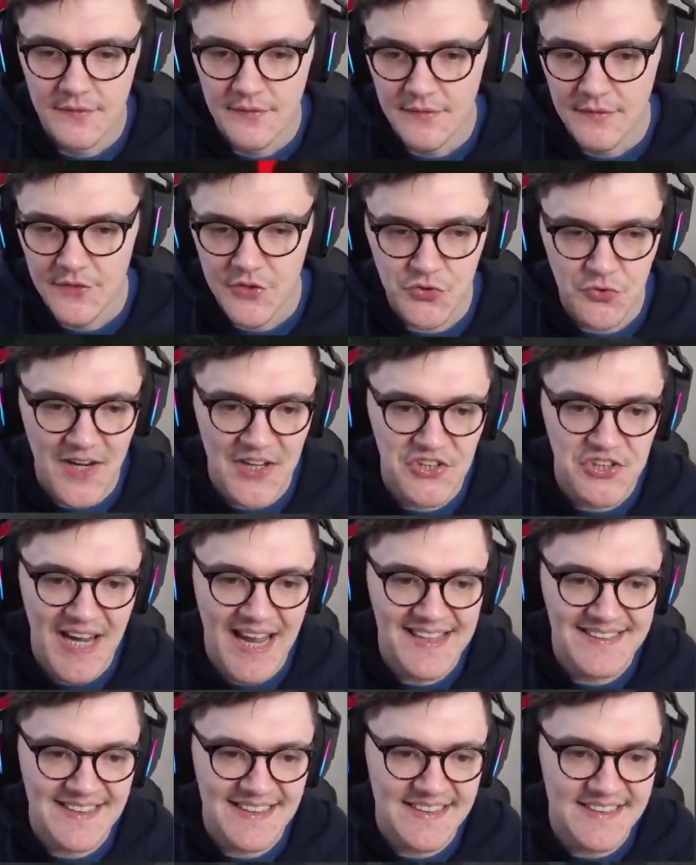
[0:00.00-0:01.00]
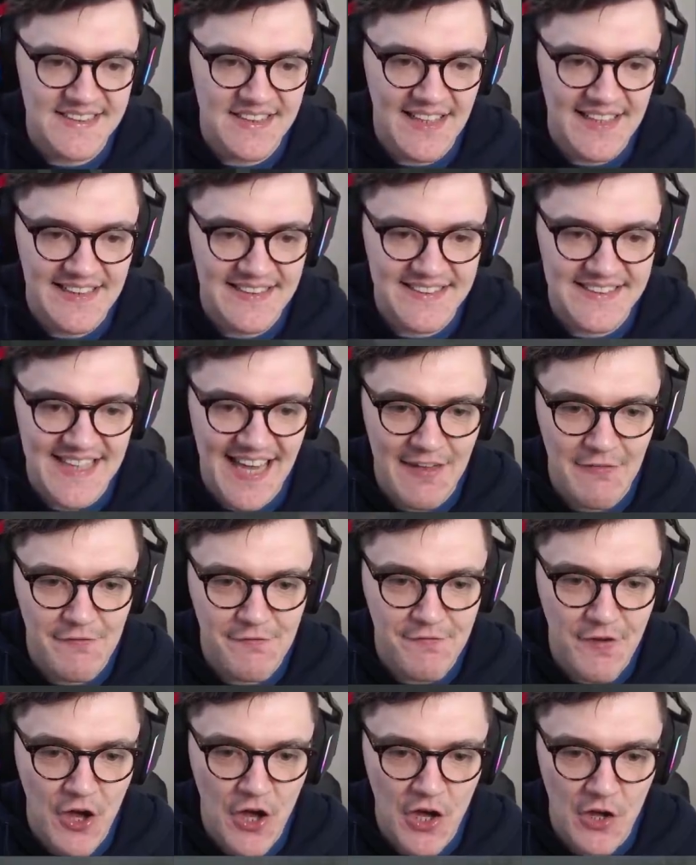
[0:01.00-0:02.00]
Dredge has his sights set
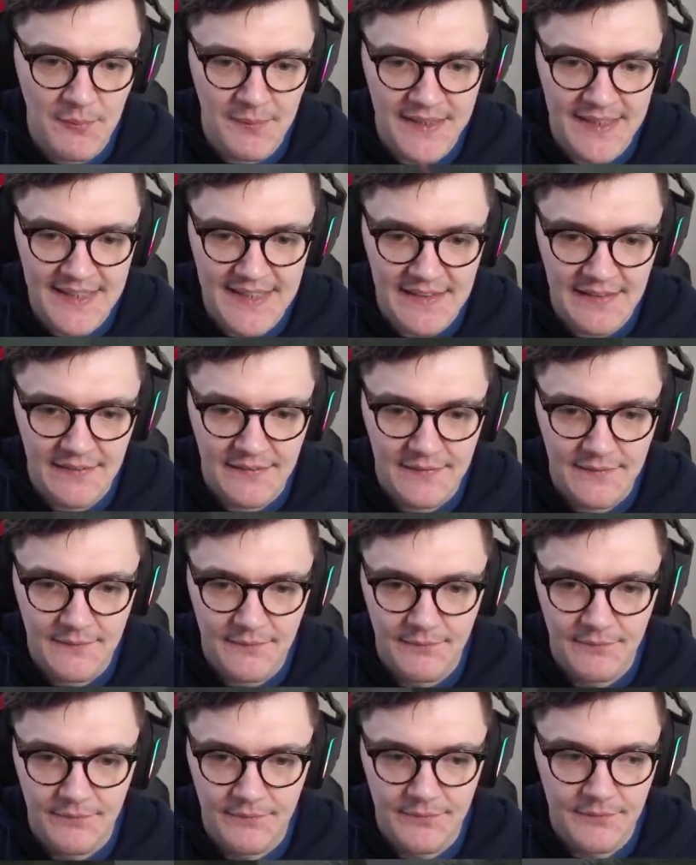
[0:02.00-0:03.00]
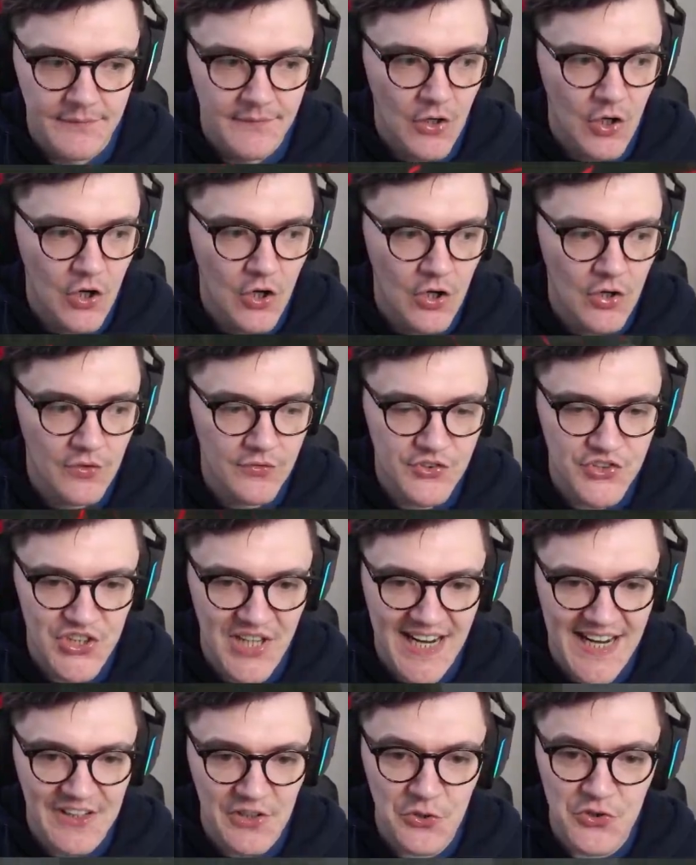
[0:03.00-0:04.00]
firmly on
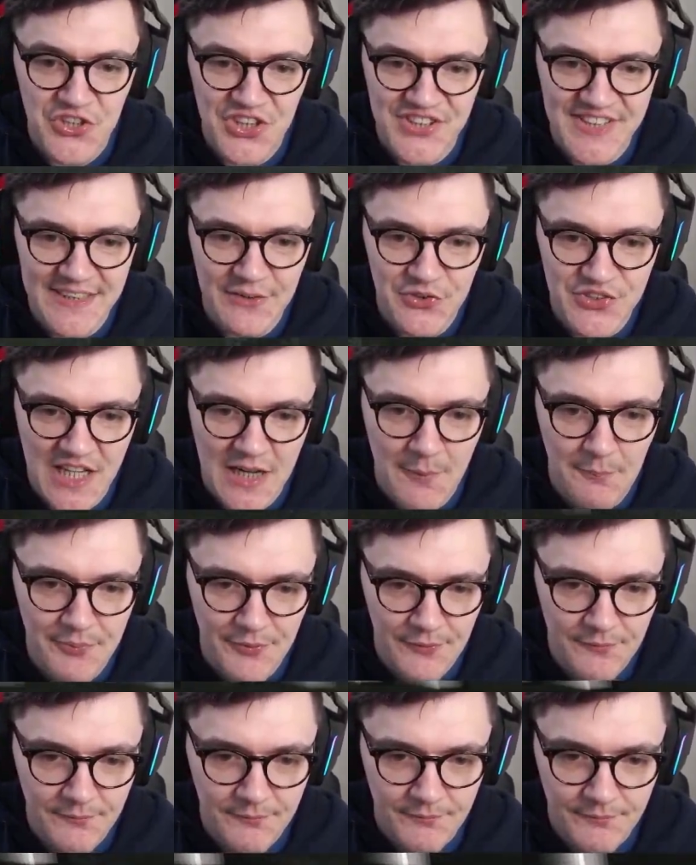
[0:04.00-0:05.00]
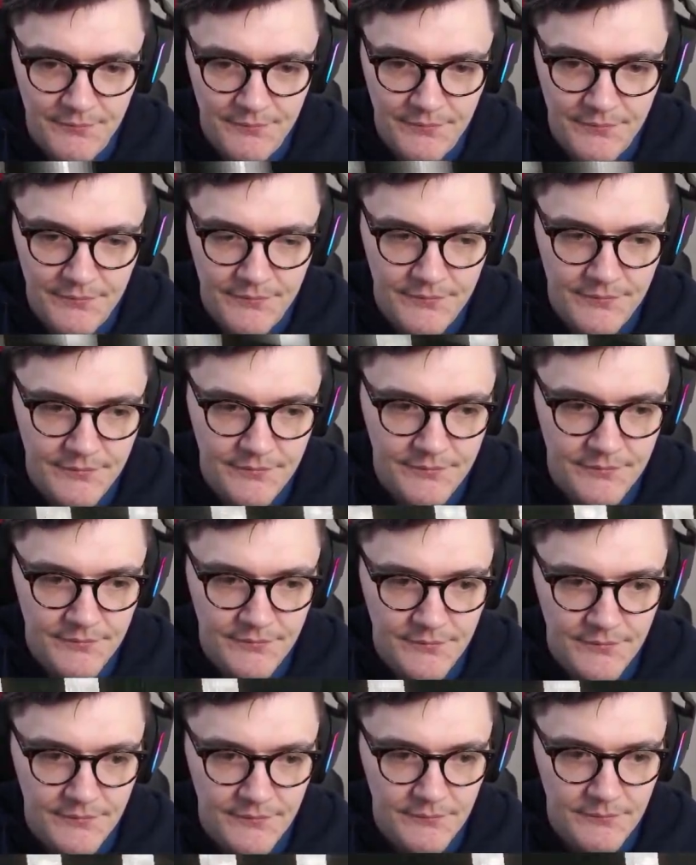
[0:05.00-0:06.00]
Jane, who just heals up.
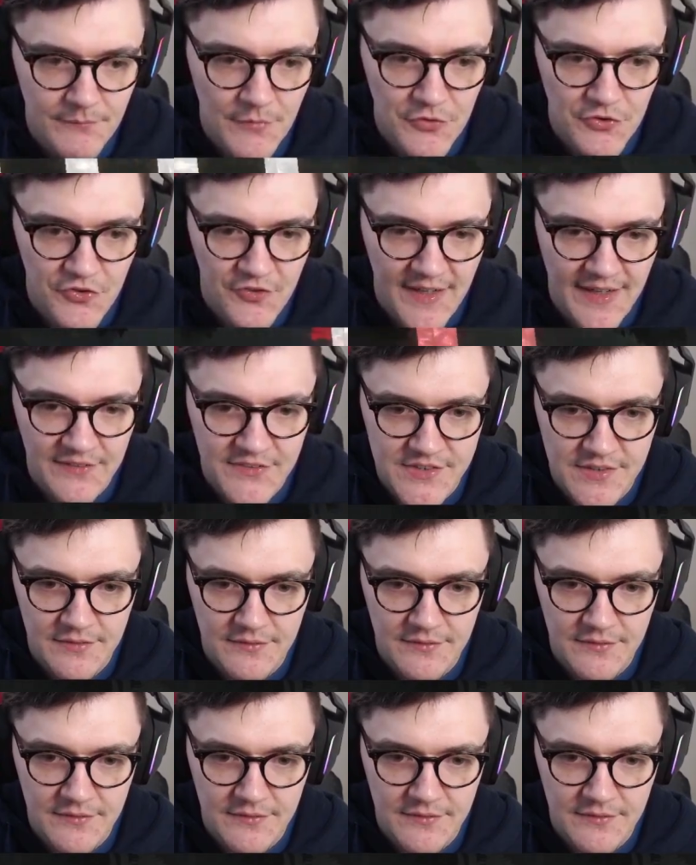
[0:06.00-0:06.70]
Moving around.